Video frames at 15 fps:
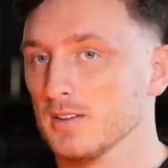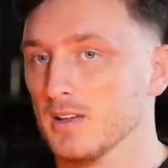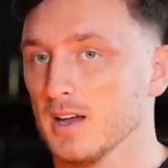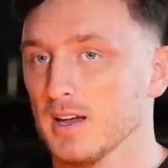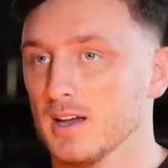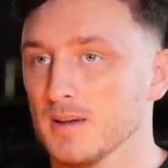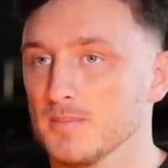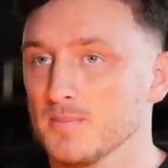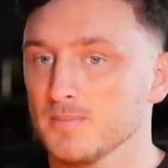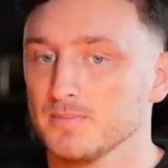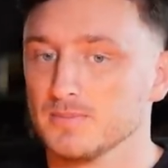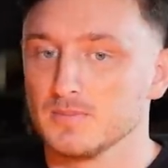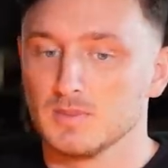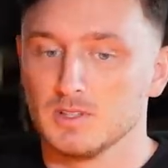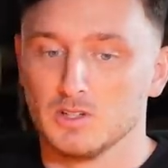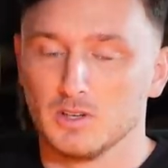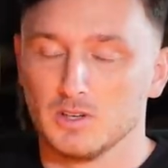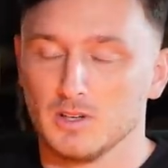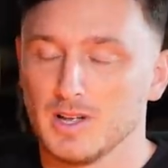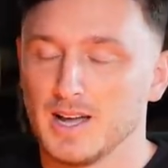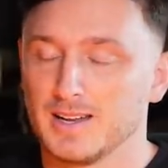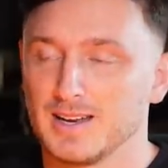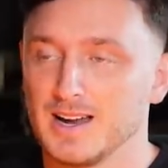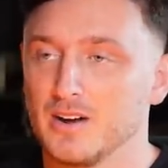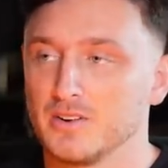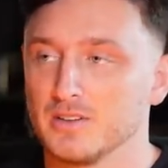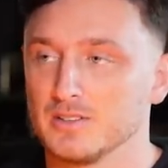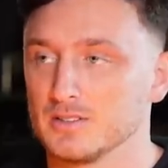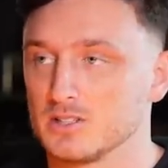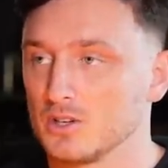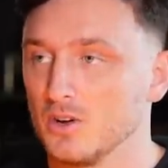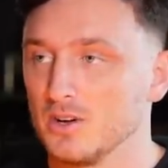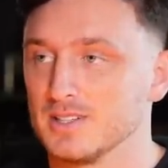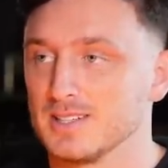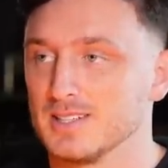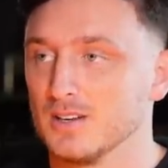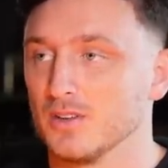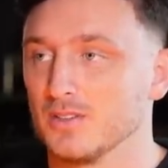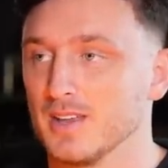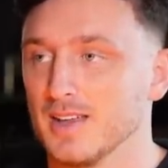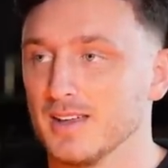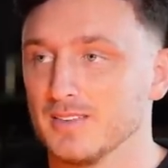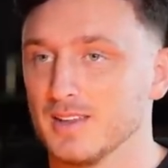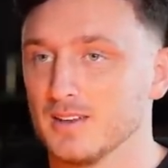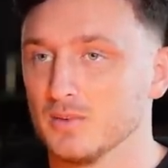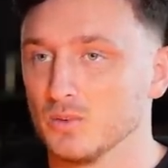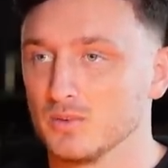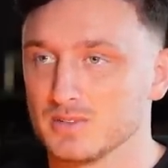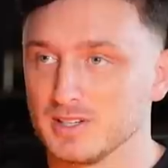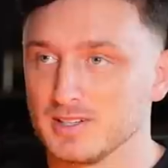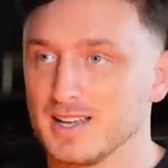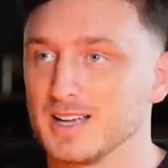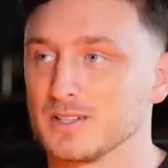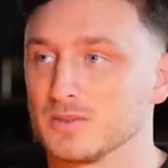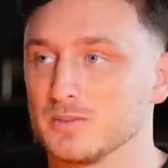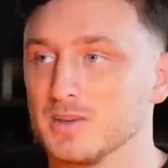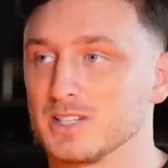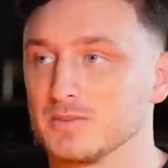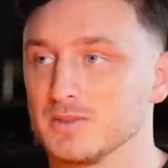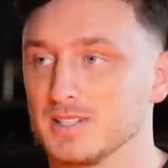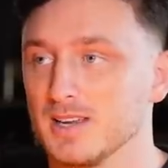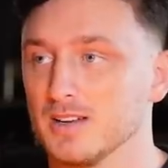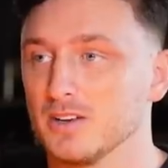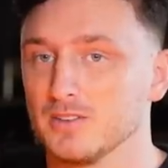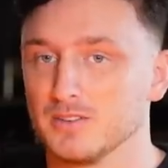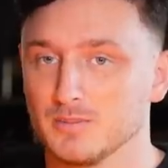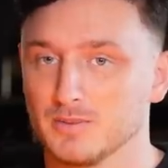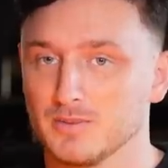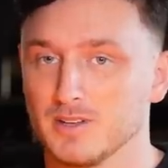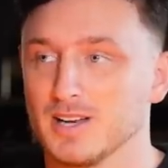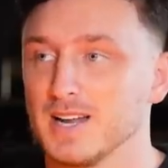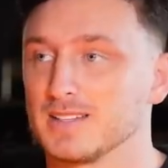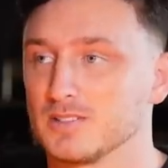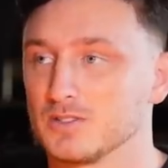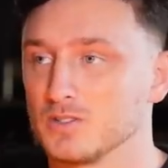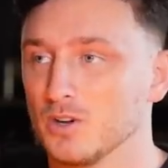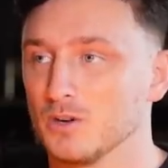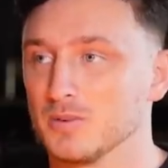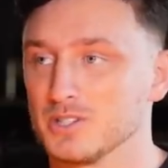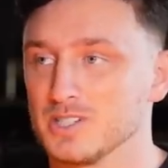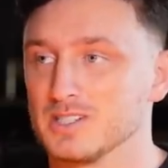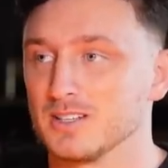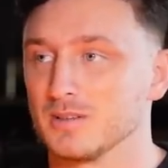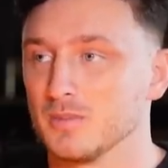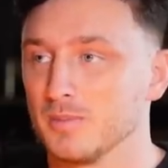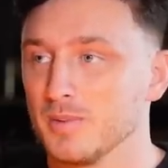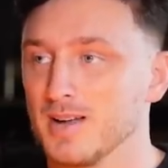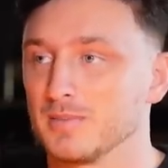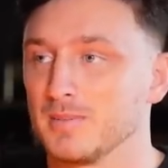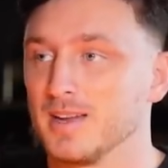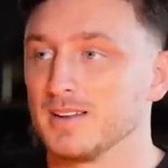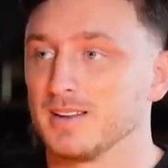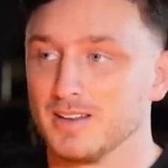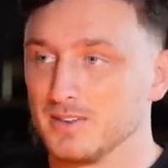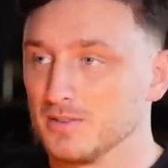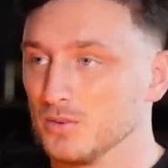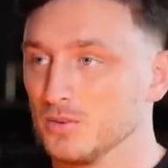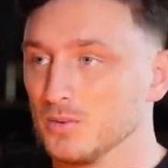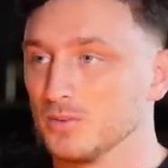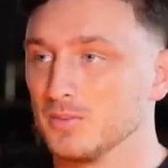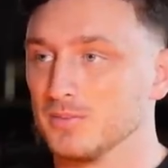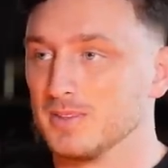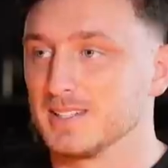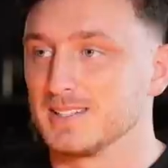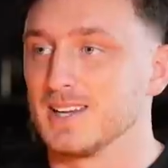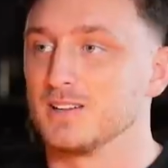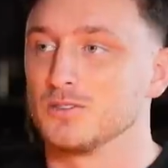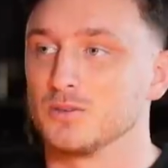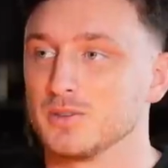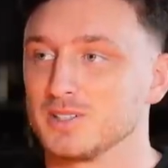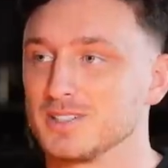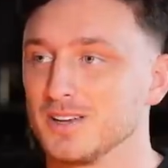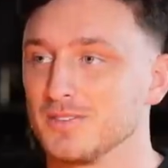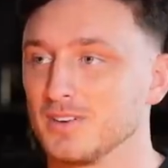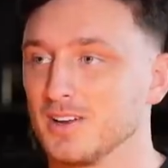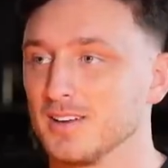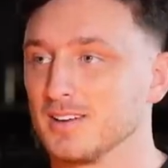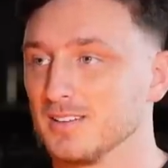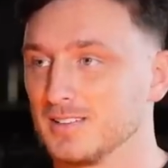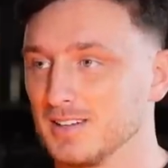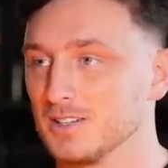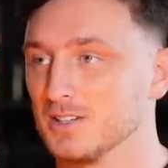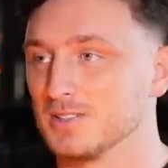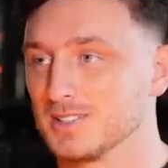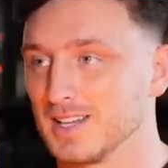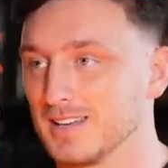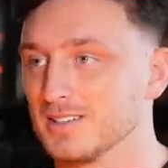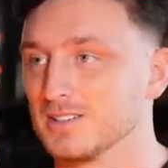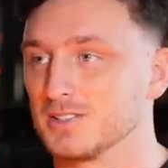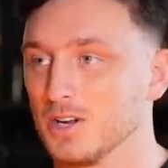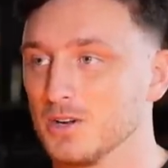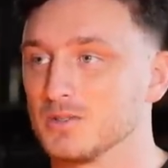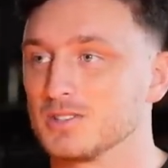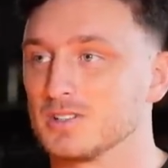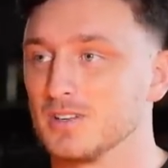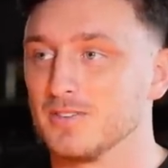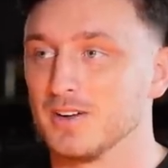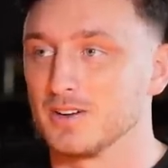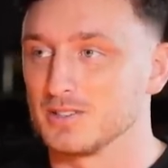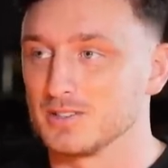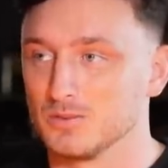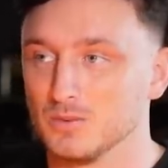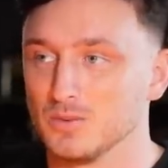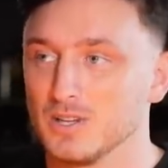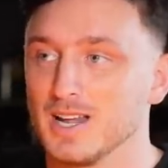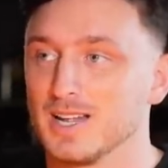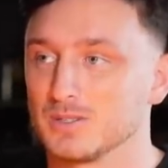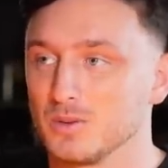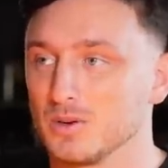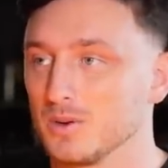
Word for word: um, you, you, had Aaron and Scotty T on there, and then all of a sudden Gaz was basically saying, "Look, the, the, lads have stolen my jeans out of my pack back. Like they're all they're taking all my stuff. Like, yeah. can you send us loads of stuff out because all the lads